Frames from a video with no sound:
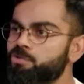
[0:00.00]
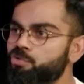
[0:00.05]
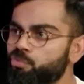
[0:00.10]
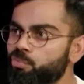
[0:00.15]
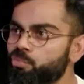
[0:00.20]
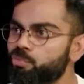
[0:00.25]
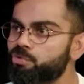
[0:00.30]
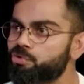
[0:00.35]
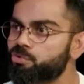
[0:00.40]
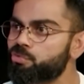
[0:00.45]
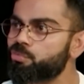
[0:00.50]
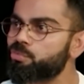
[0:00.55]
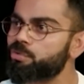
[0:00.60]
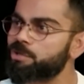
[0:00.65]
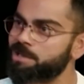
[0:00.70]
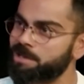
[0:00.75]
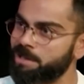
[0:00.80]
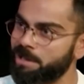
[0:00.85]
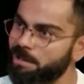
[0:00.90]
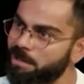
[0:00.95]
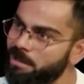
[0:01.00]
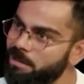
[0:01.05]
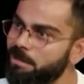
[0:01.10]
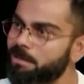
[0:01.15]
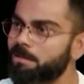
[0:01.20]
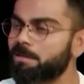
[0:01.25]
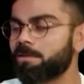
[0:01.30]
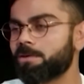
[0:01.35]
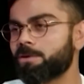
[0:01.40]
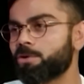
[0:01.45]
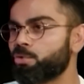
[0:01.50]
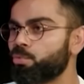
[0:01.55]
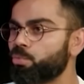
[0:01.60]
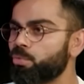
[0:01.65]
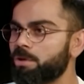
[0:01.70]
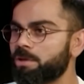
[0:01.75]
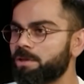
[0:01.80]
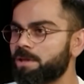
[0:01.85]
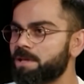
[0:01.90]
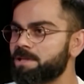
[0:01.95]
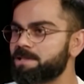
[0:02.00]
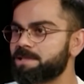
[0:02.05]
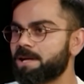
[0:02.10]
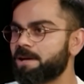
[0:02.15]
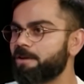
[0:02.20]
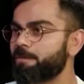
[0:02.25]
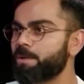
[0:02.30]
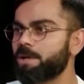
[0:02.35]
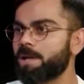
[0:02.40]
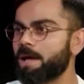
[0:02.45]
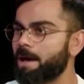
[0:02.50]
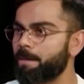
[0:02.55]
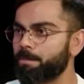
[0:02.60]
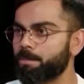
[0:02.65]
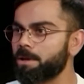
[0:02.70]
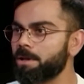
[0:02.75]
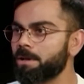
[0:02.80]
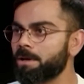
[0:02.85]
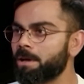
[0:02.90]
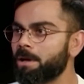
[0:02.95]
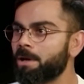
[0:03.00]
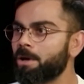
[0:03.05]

choose to still do the things that have been happening,